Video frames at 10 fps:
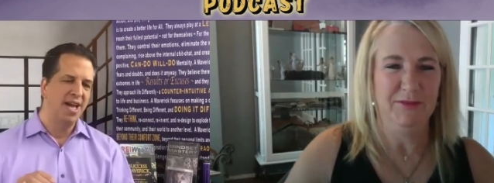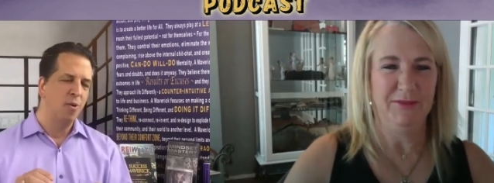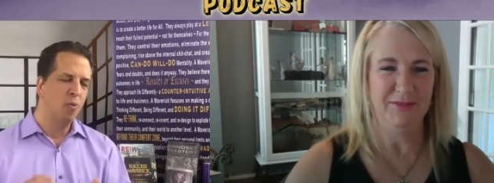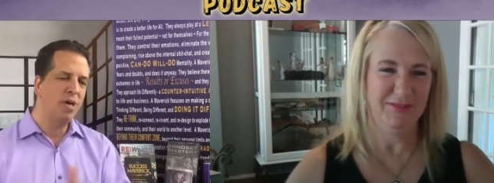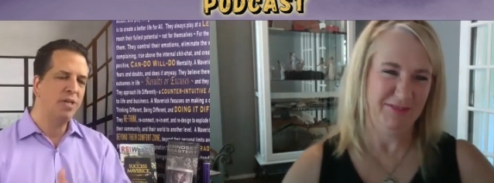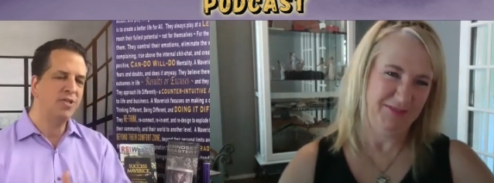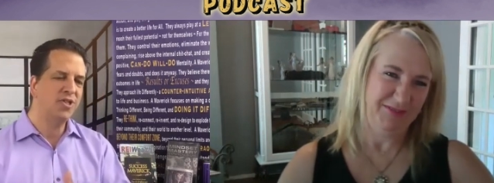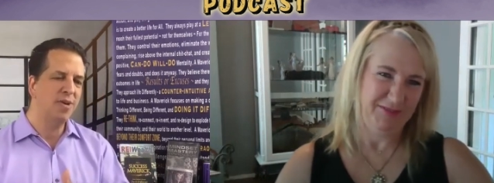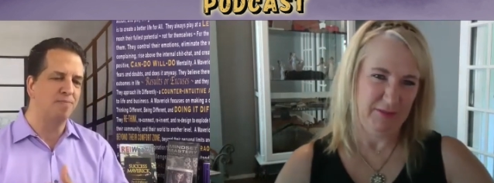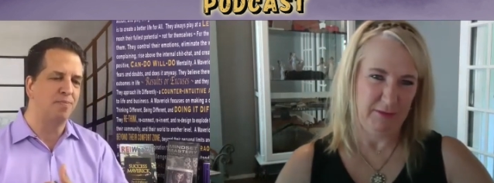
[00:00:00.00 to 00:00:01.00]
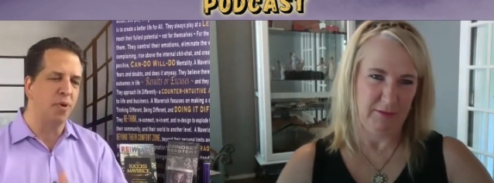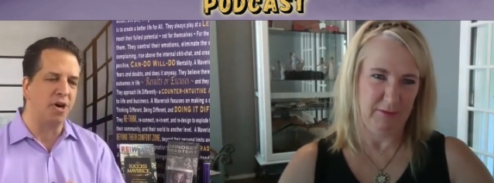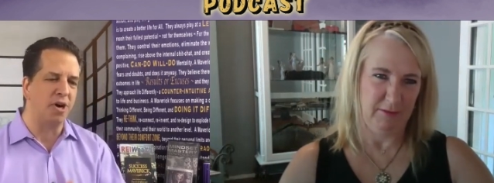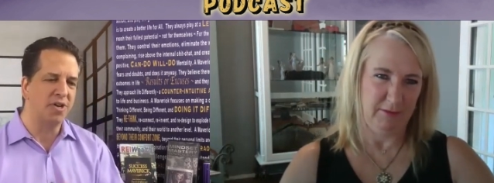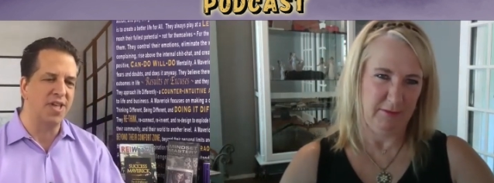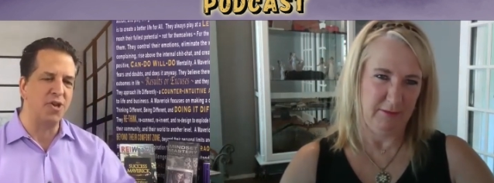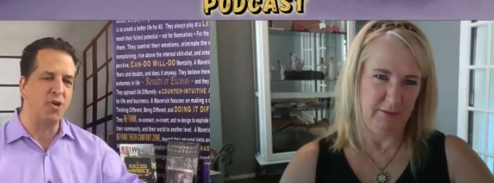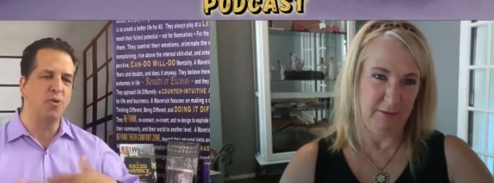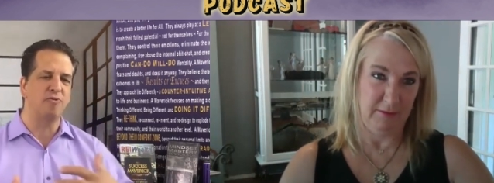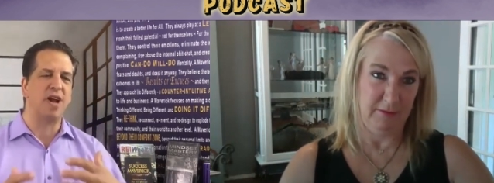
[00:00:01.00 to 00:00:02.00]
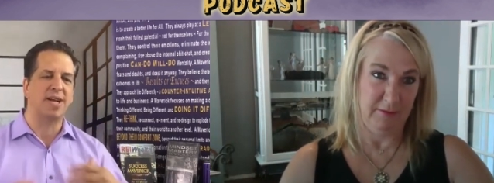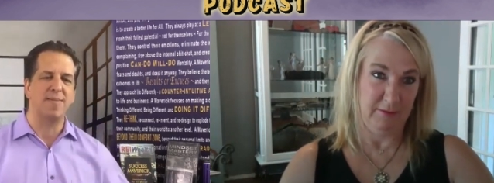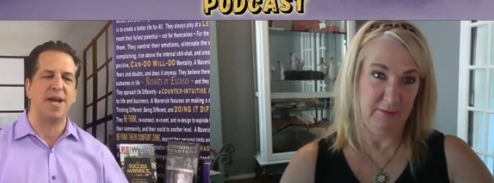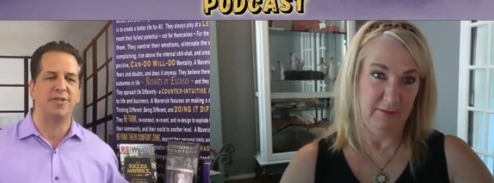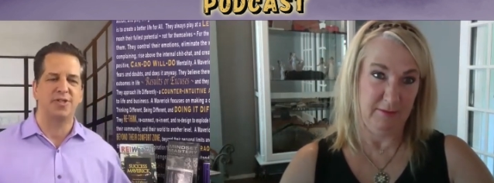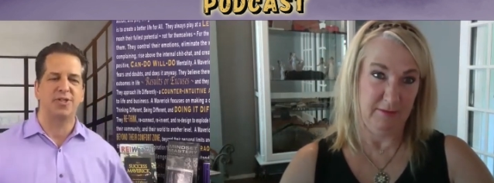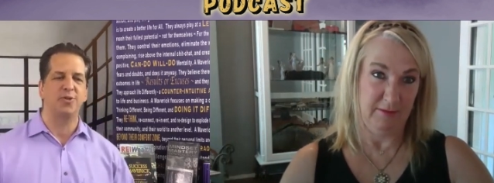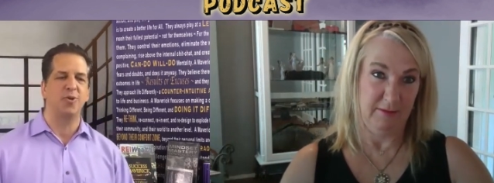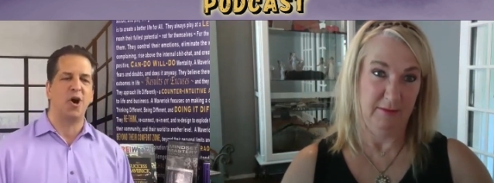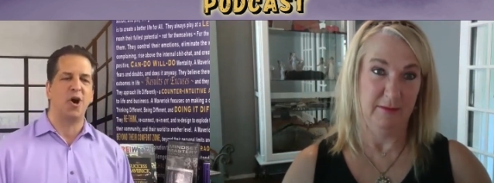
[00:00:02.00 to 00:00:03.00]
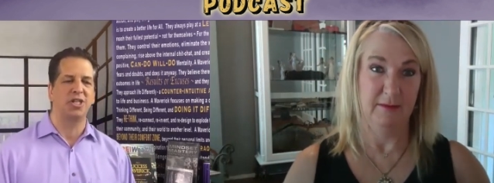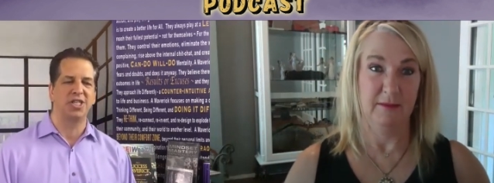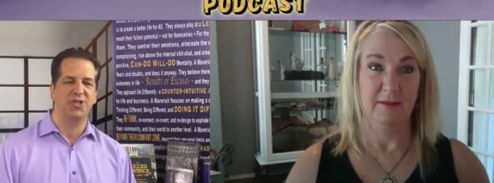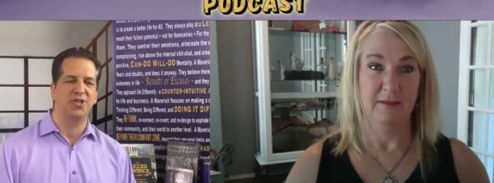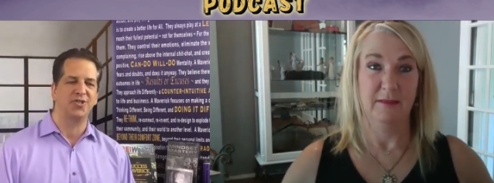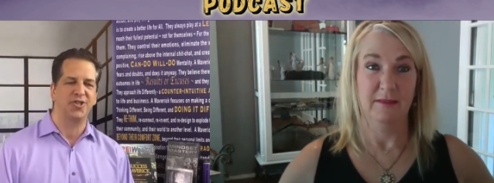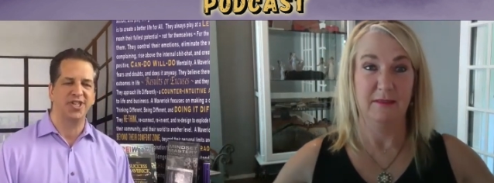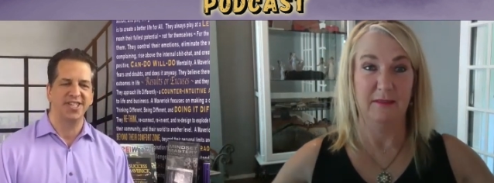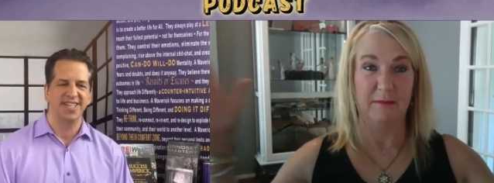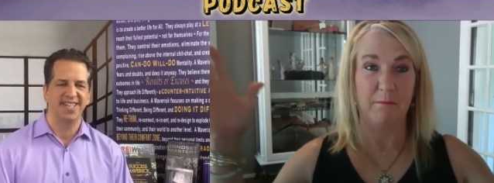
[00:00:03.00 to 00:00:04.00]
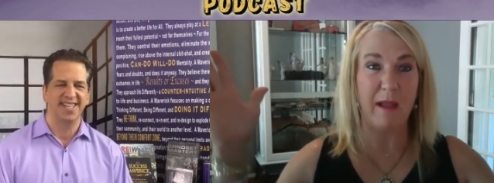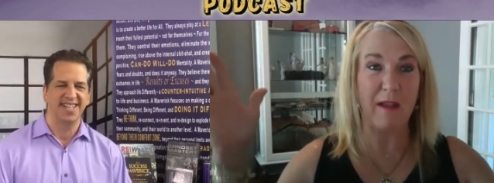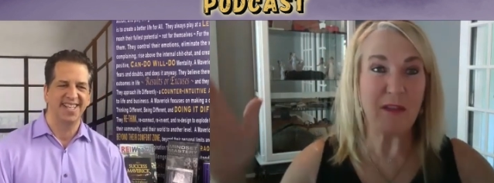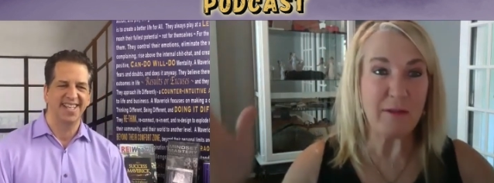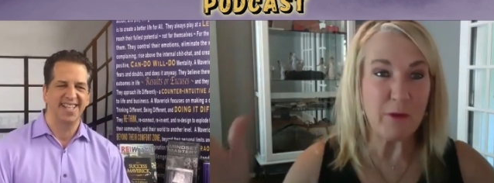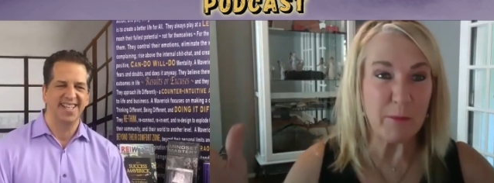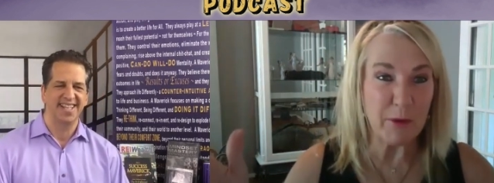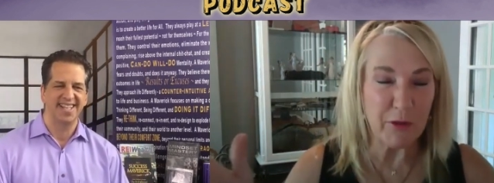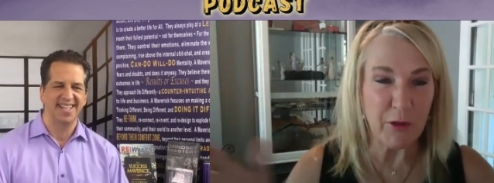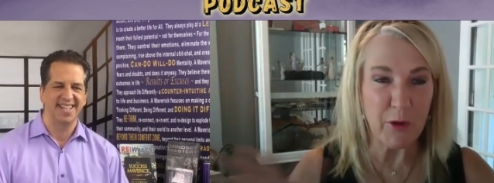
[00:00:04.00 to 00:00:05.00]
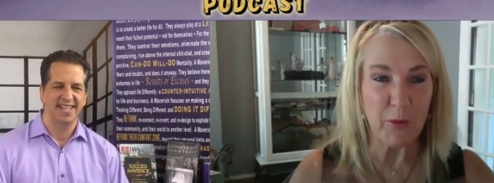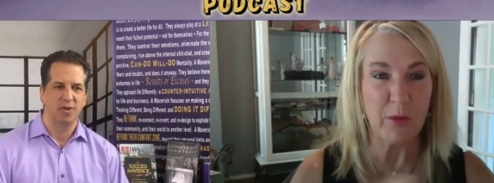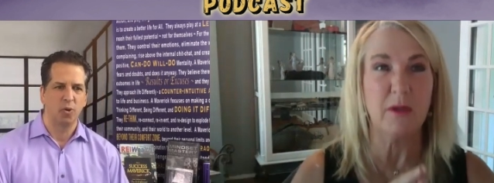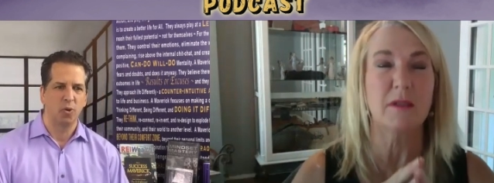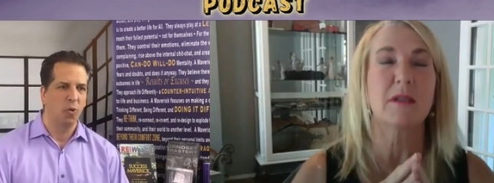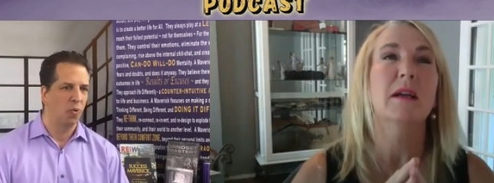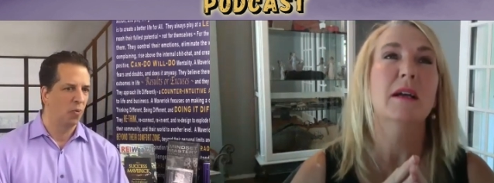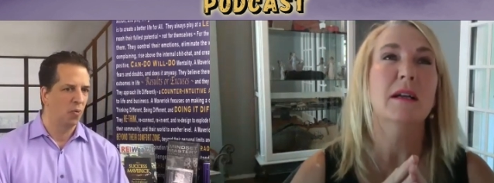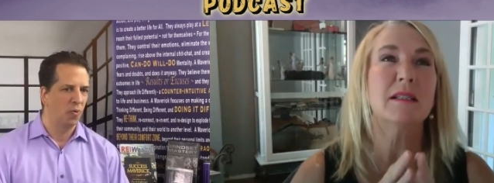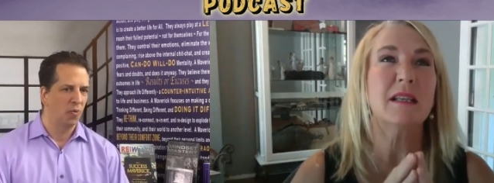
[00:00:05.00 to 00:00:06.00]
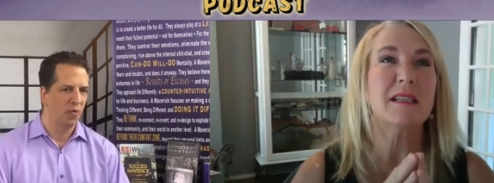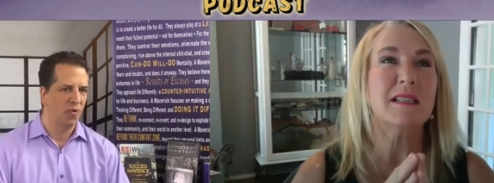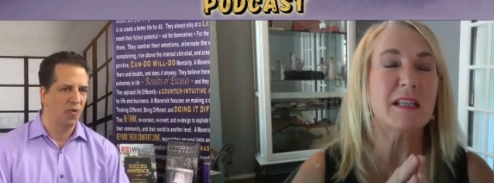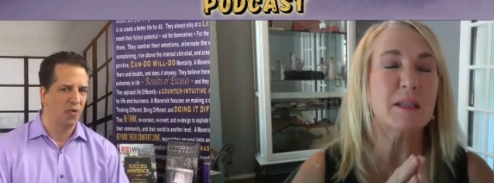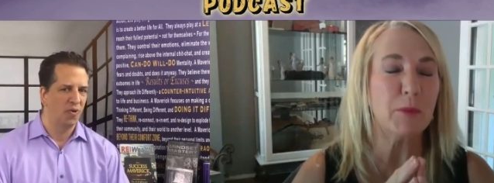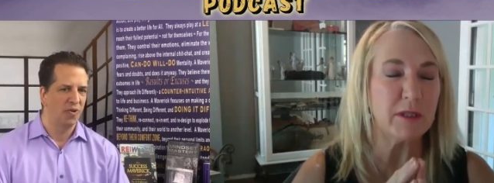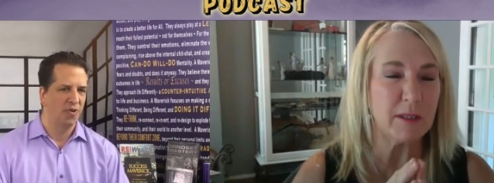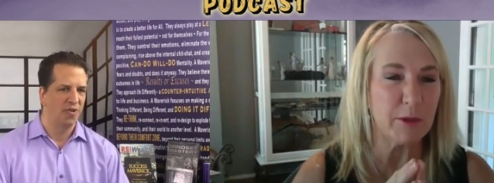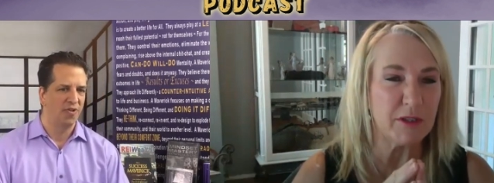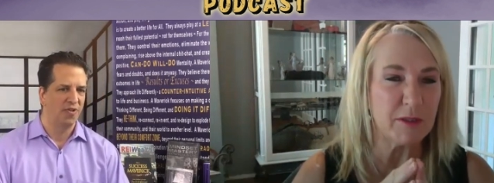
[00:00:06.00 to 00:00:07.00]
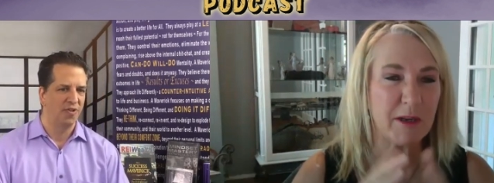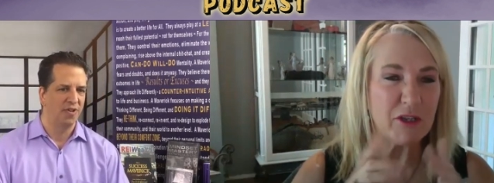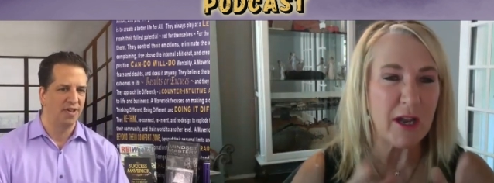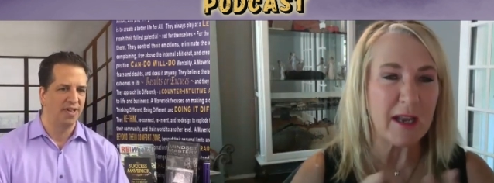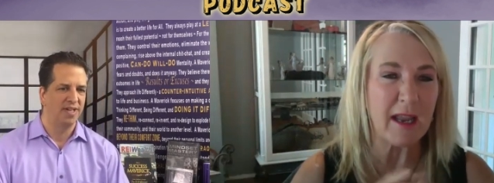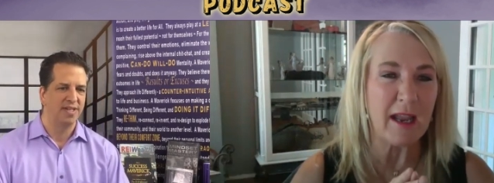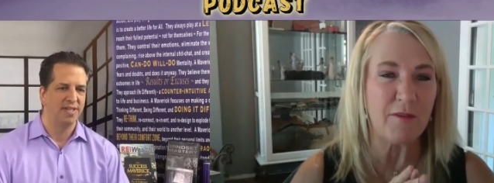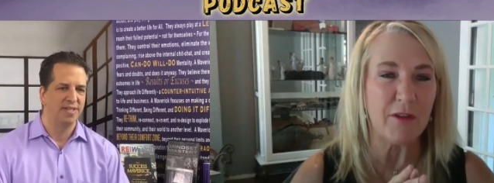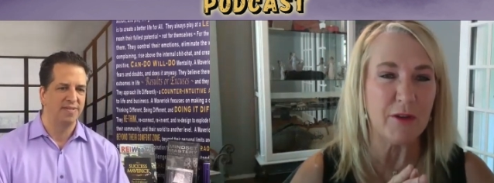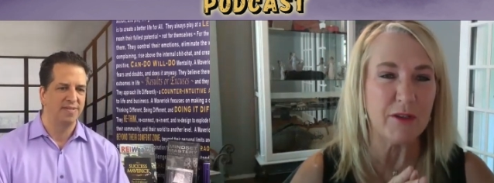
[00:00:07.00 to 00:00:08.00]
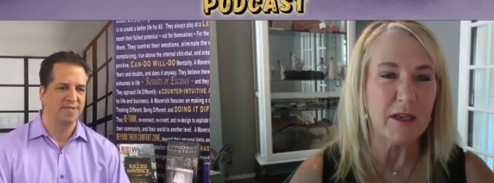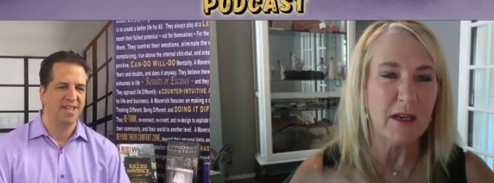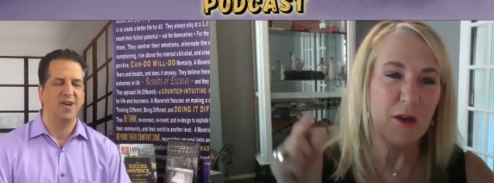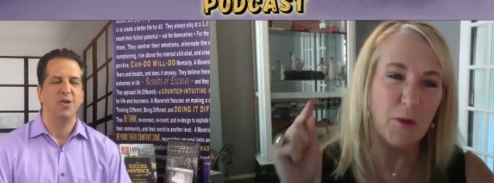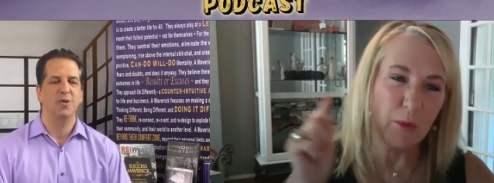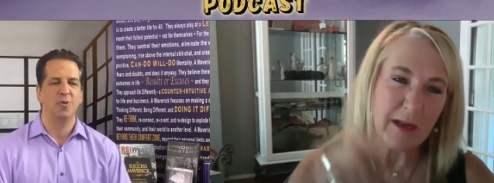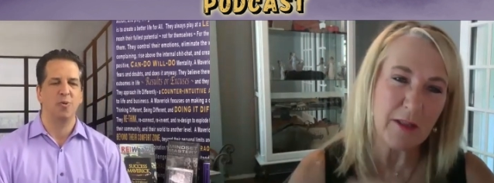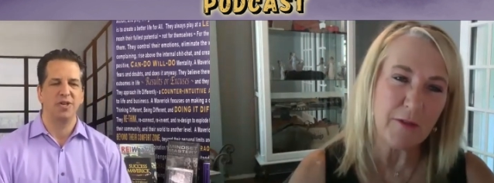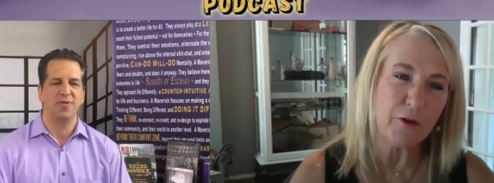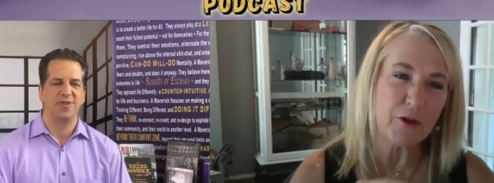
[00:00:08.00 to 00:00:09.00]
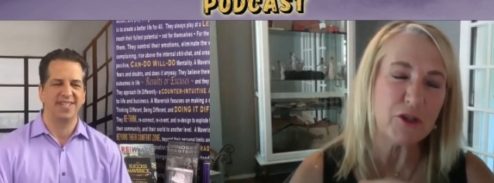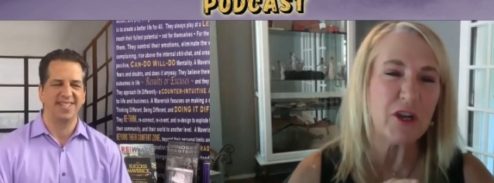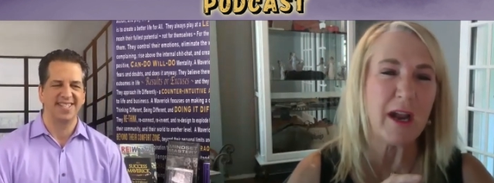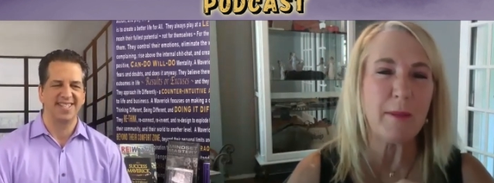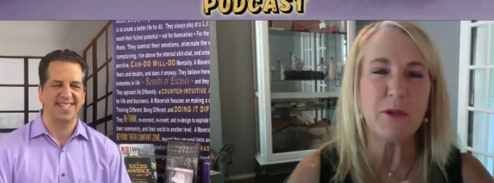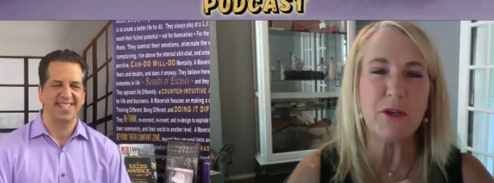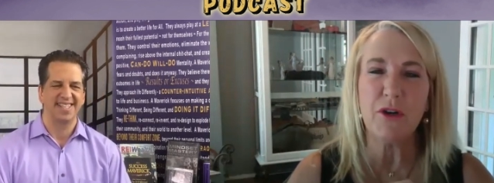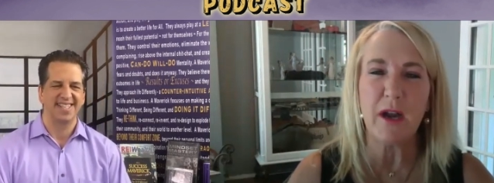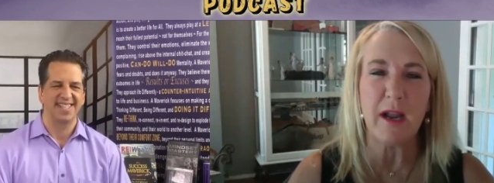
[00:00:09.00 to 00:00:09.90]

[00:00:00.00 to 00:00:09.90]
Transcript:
Speaker 1: What's a book that you would recommend to our listeners?
Speaker 2: My favorite book in the whole world. Success Principles by Jack Canfield. Oh. Read the first chapter